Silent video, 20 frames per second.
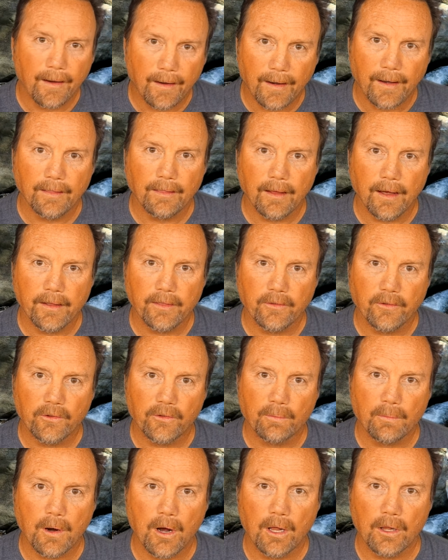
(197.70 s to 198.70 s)
I like the
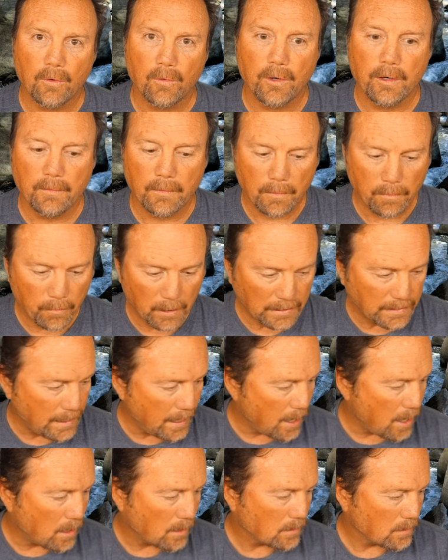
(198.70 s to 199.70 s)
smaller one, but
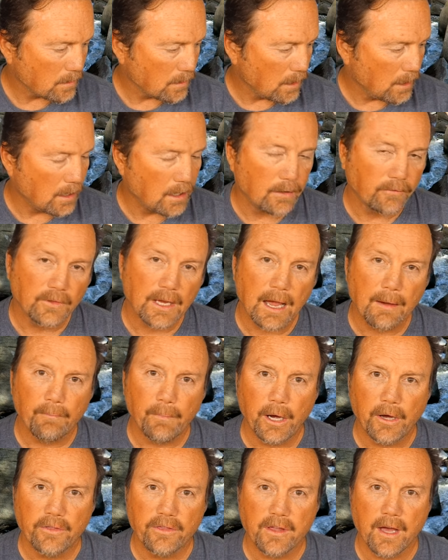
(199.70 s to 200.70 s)
yeah, uh, I've got
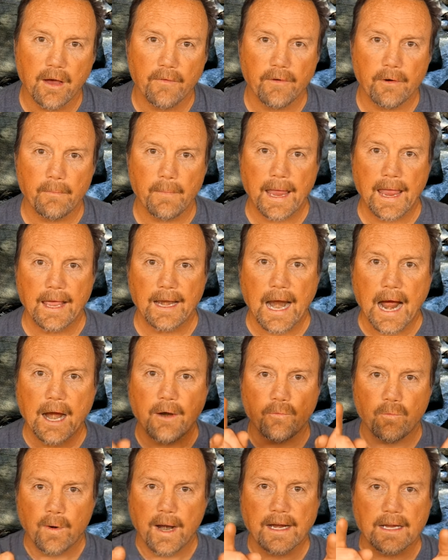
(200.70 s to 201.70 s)
both of them, and I
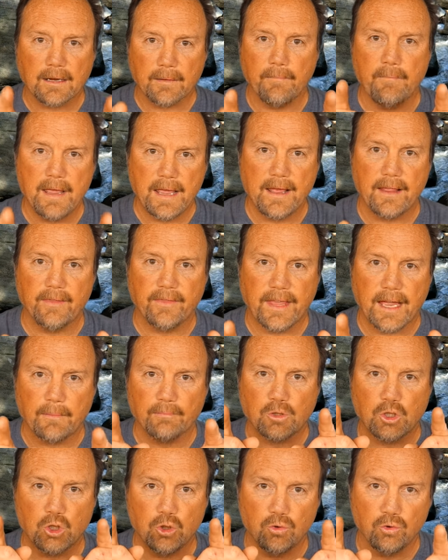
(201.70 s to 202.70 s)
recommend
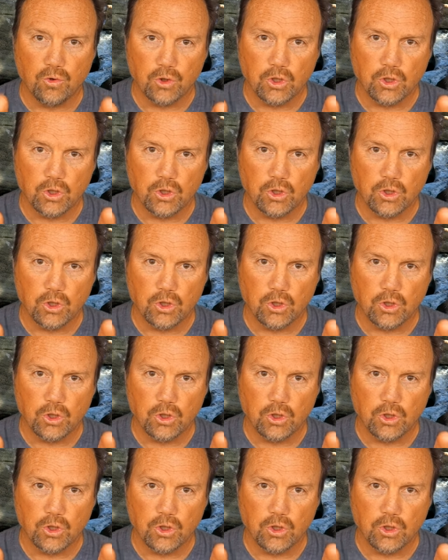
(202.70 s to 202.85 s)
them to